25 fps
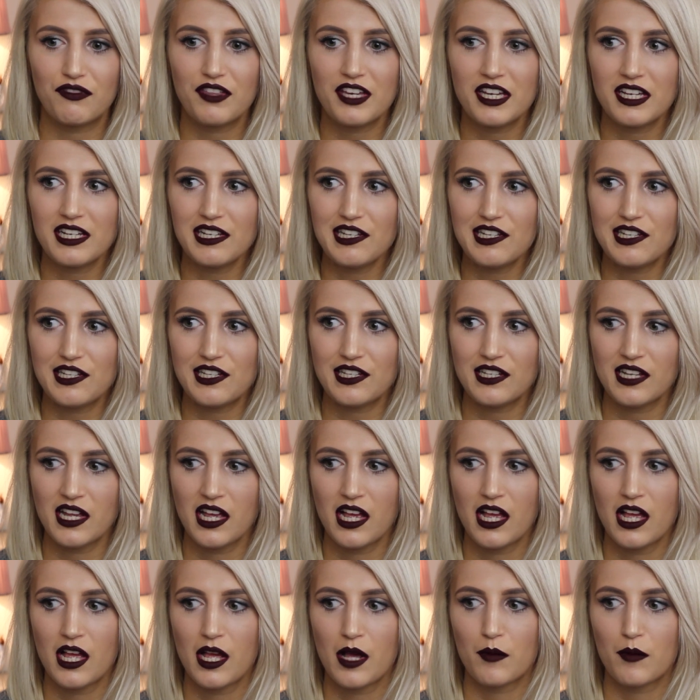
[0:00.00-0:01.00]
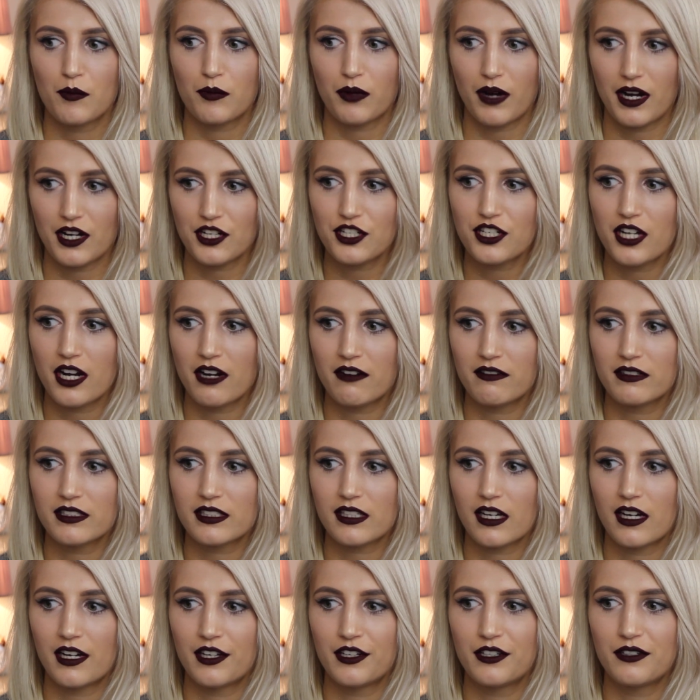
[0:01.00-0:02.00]
This pressure is
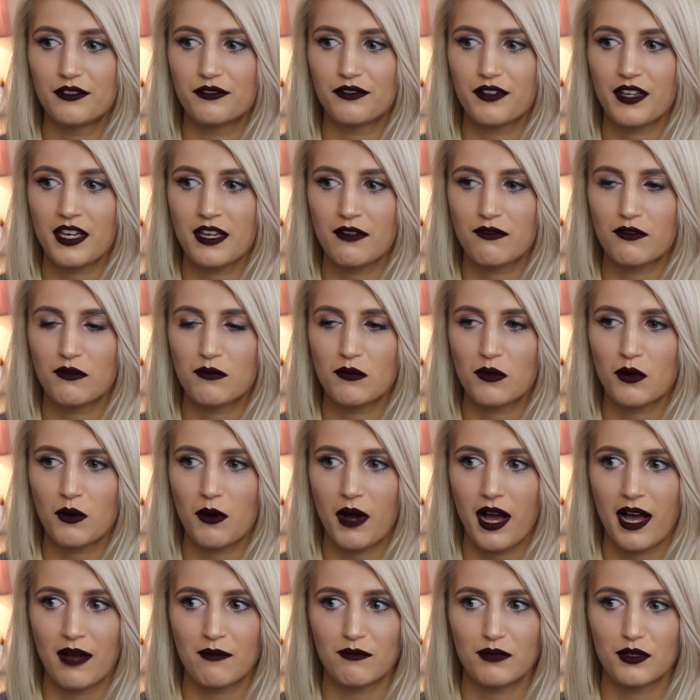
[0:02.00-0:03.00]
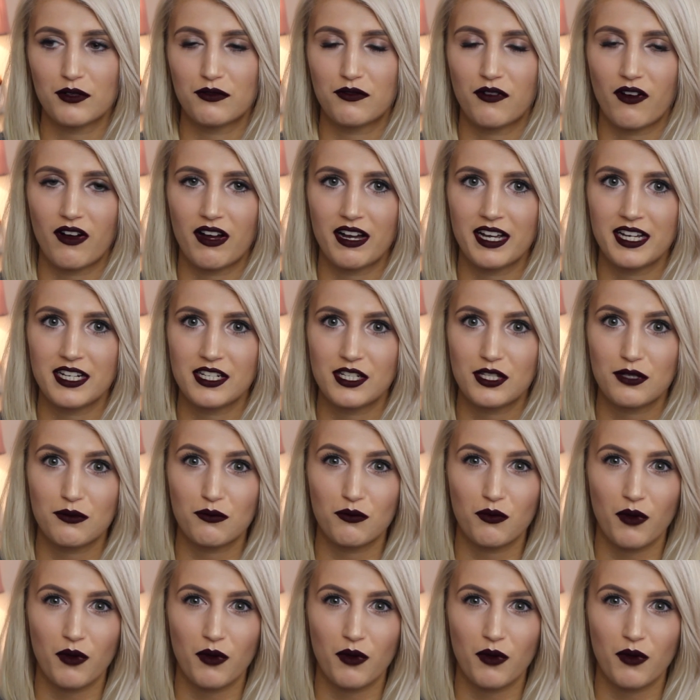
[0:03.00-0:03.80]
kind of even more amplified